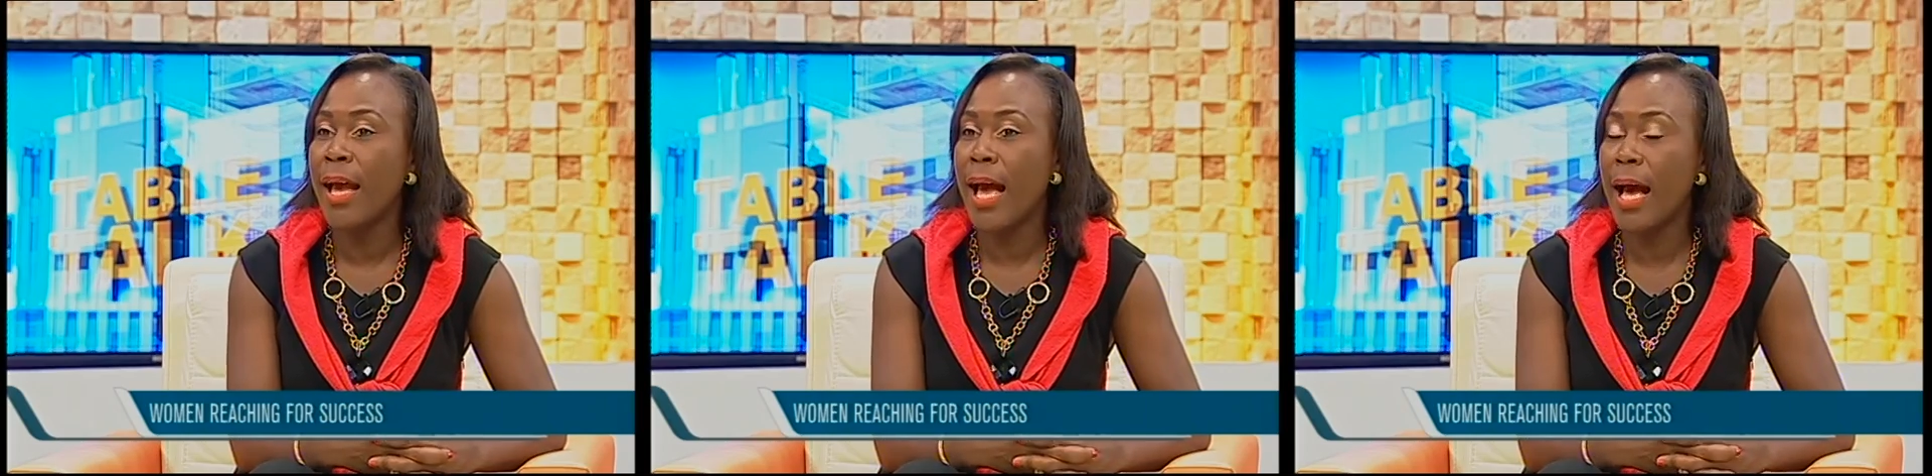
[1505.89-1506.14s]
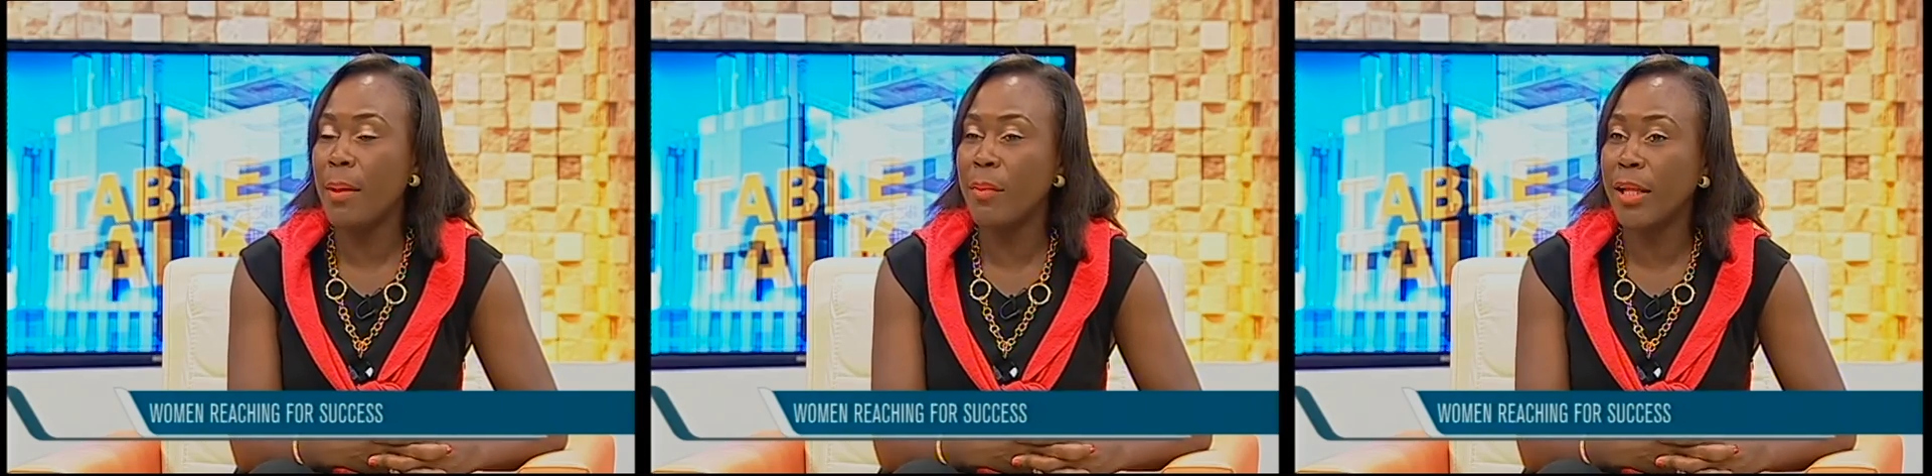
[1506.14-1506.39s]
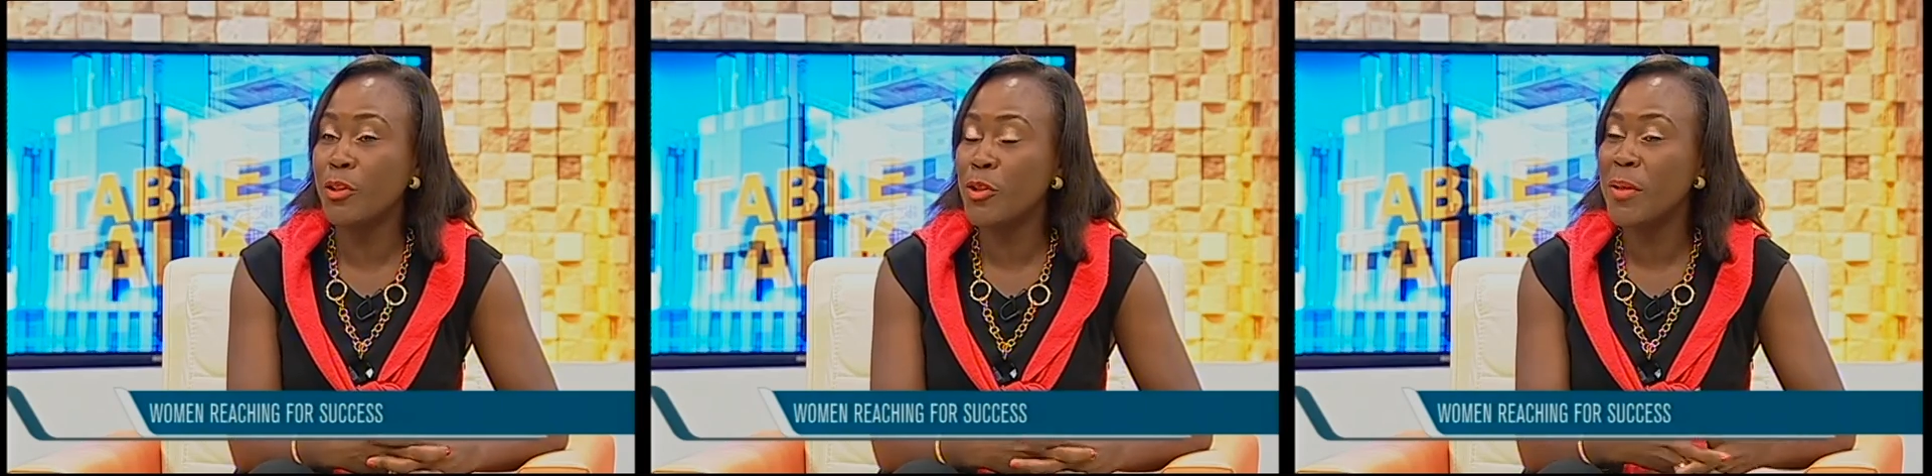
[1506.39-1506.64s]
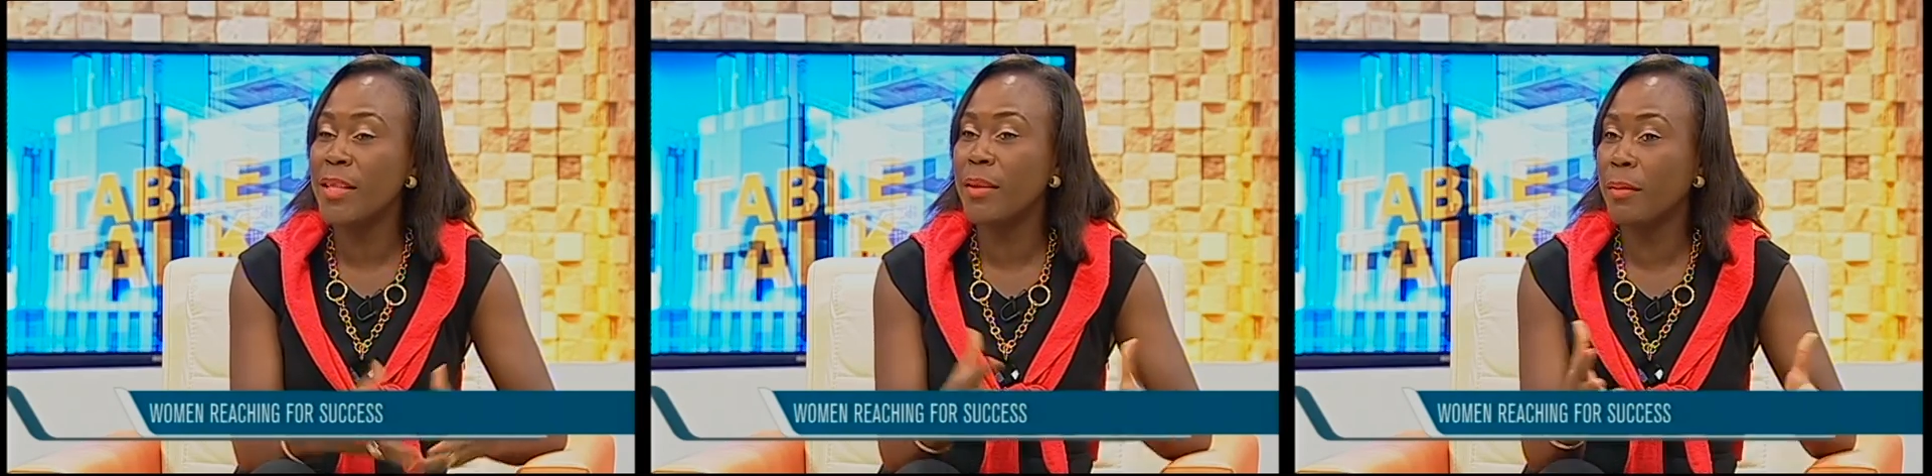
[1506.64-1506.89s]
And
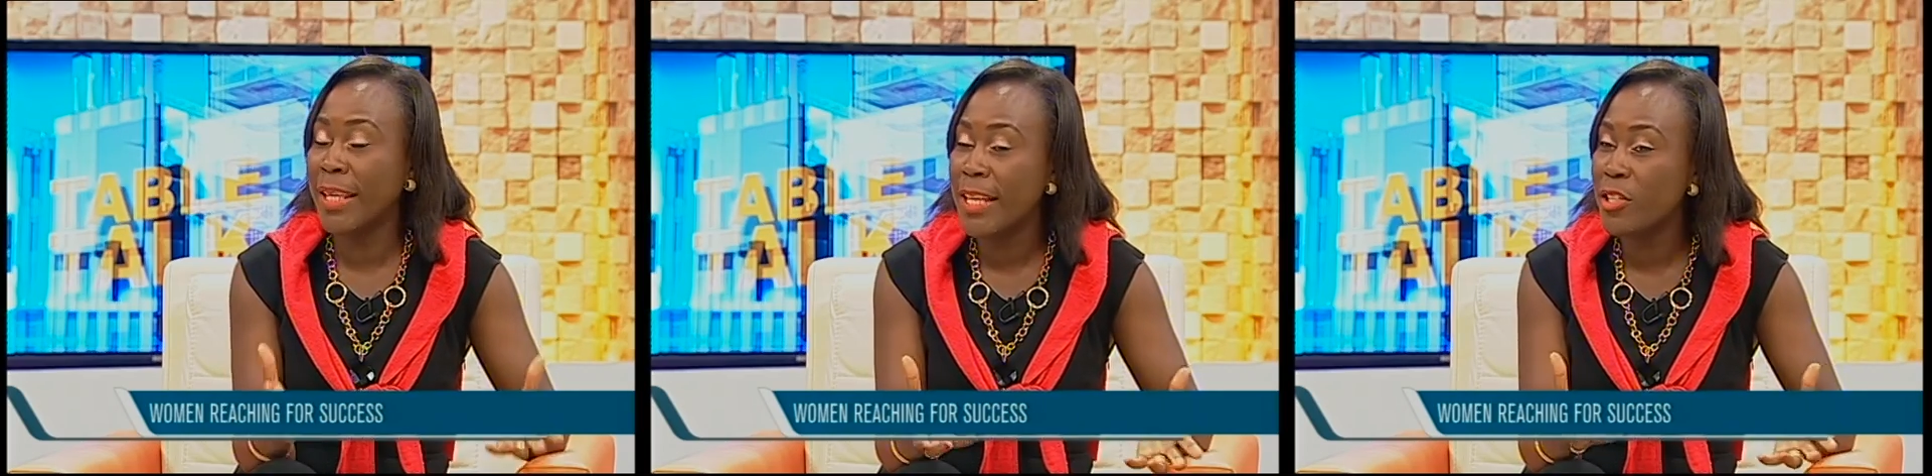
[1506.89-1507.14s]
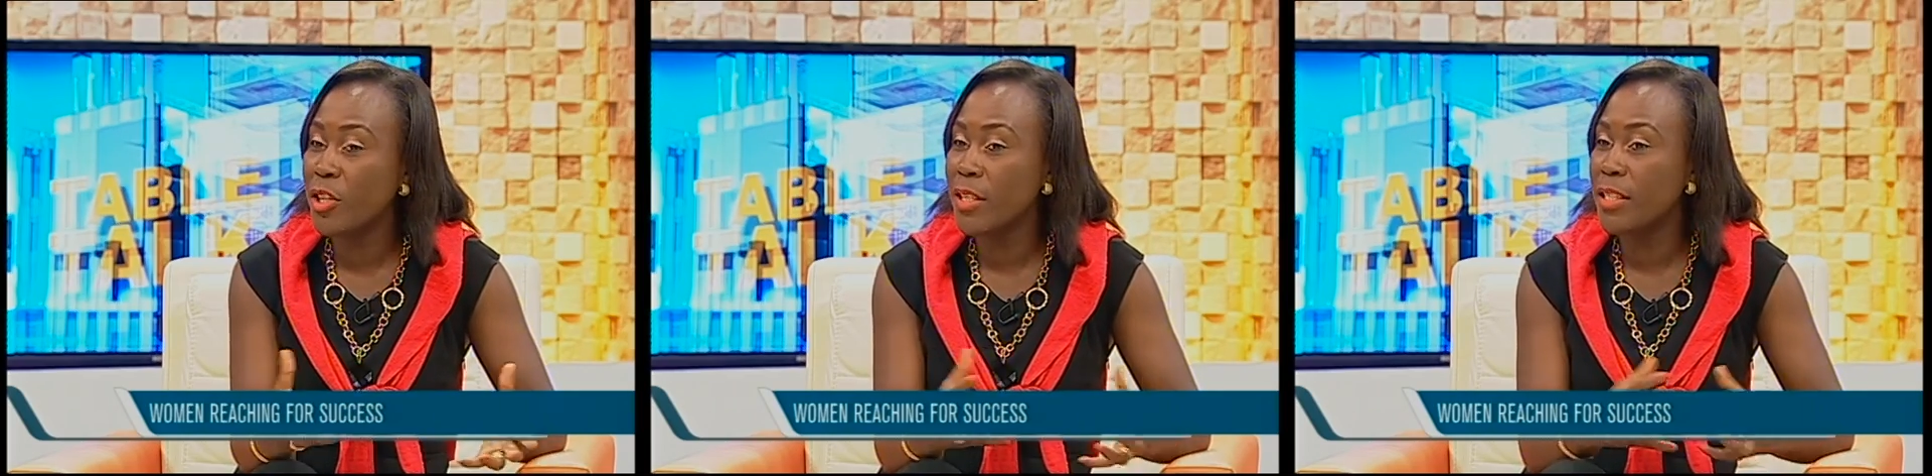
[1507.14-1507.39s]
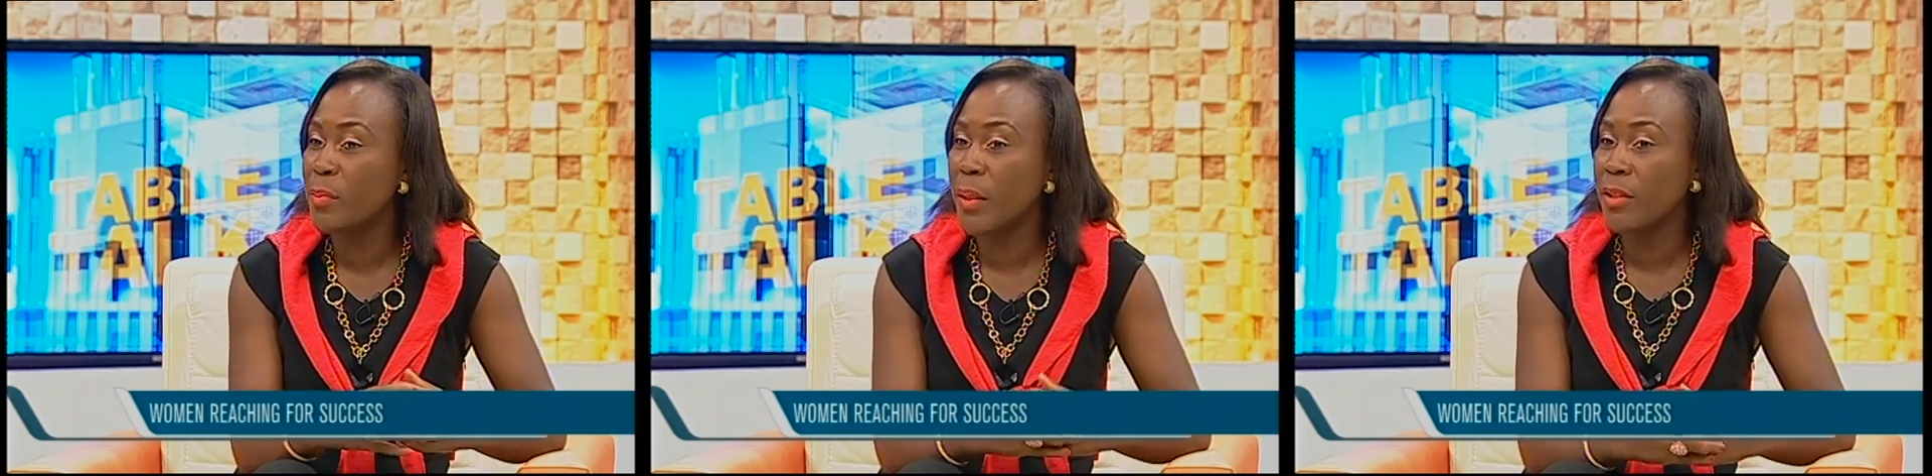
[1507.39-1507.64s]
today the case study is being